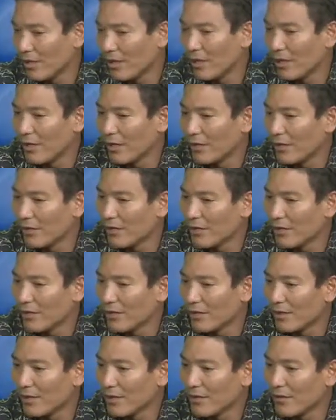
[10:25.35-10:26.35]

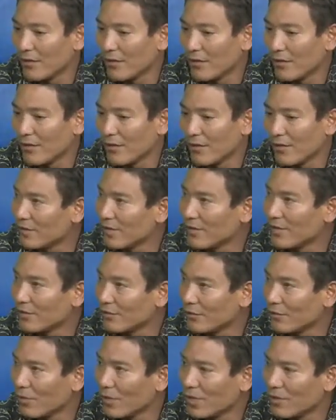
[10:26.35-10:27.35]
the funding
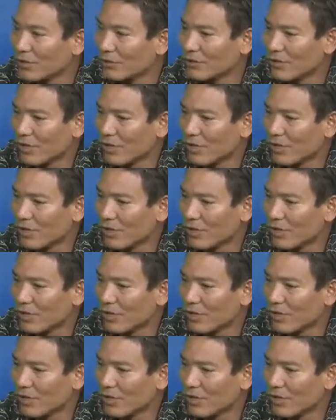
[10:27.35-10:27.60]
as well.